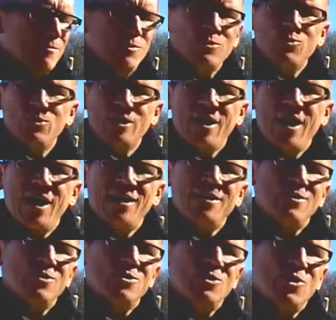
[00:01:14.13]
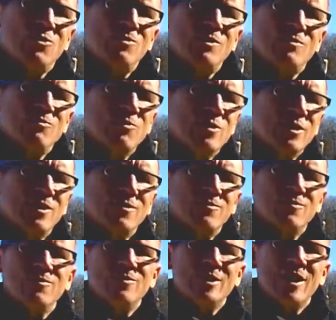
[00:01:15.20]
which we had at the show, but we
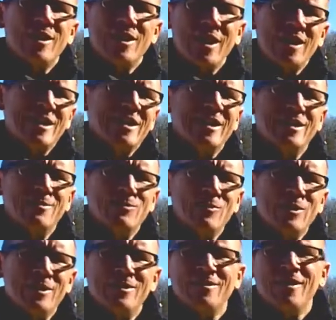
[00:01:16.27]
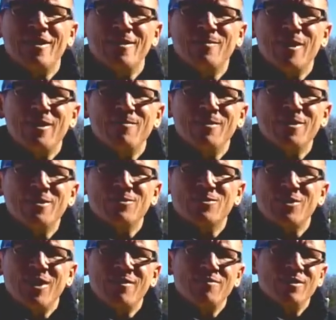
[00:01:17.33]
kind of had it hidden, we didn't talk about it much, it
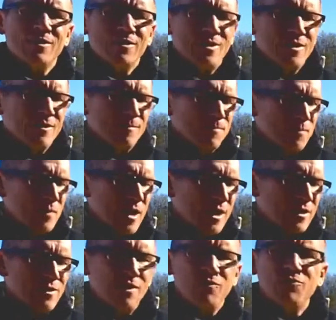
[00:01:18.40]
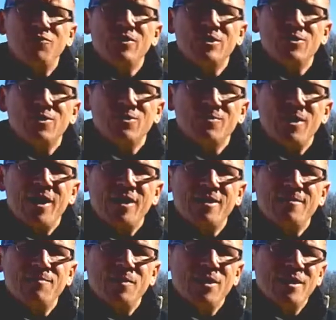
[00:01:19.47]
was kind of not a featured
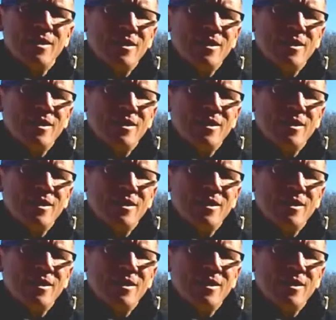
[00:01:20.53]
item,